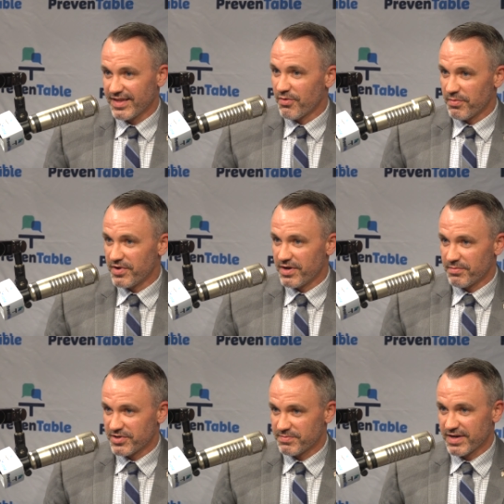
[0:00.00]
that would put it in
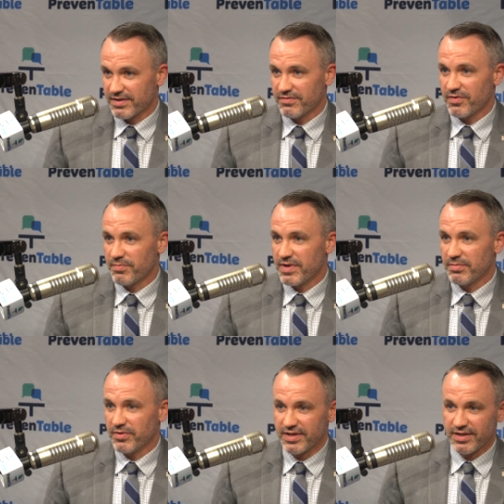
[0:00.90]
perspective for
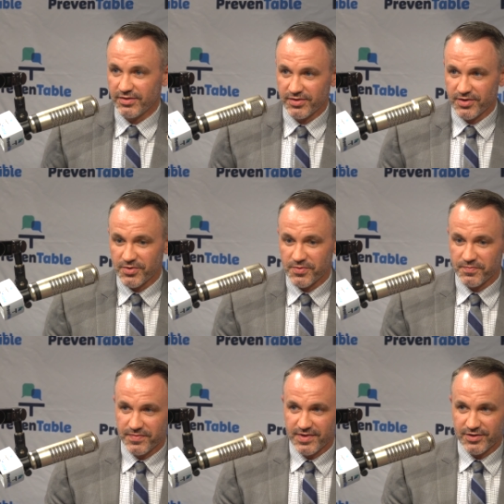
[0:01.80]
people that either know
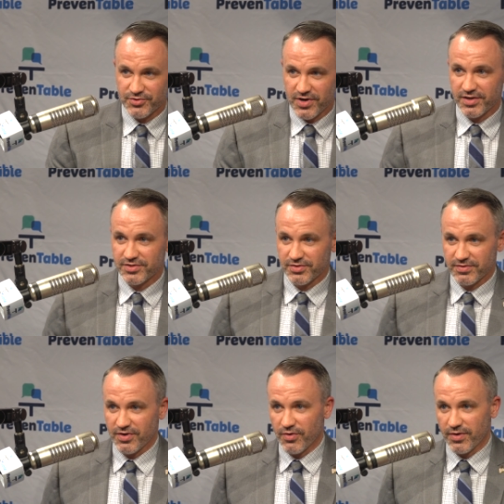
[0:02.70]
drugs or,
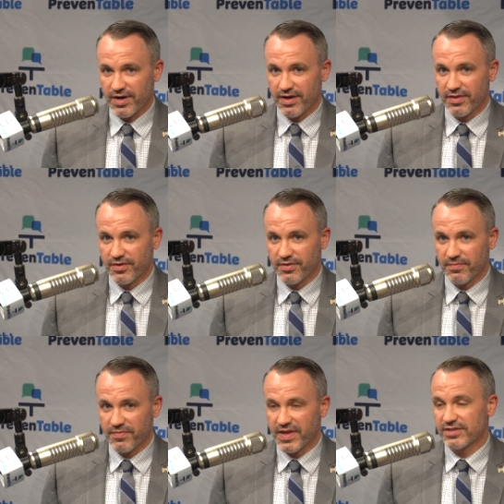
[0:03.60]
or other
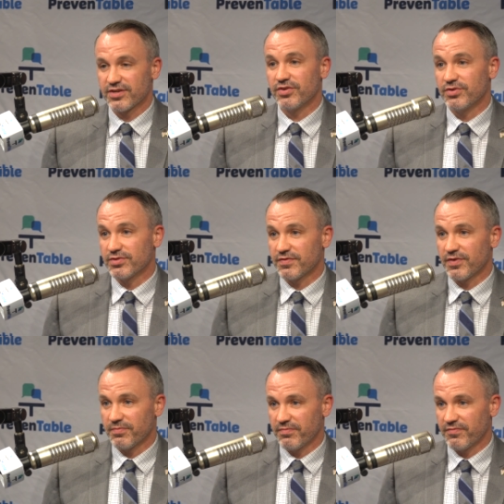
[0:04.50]
things that are used for,